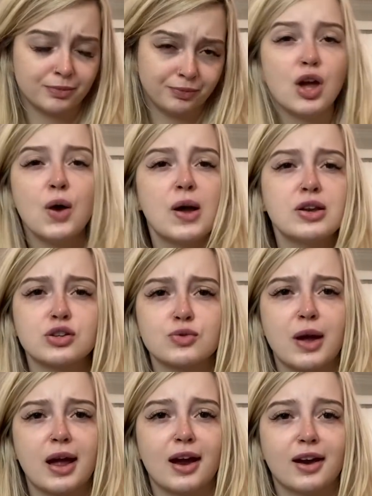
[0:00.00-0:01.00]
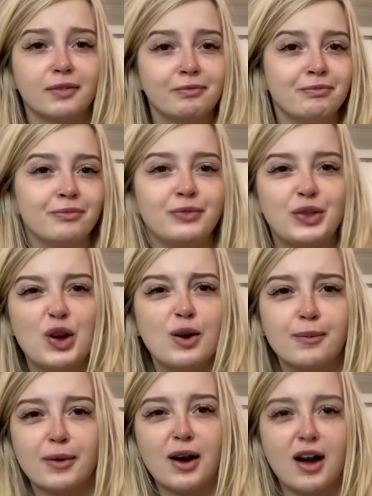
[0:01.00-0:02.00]
No underwear,
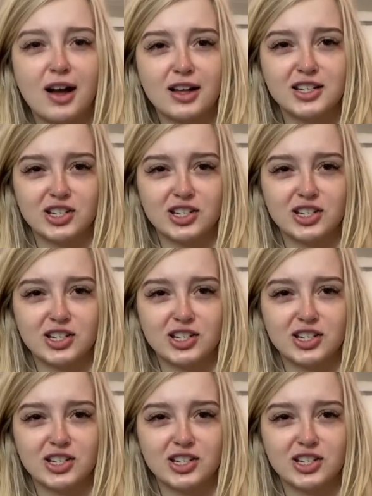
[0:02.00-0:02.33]
no bra,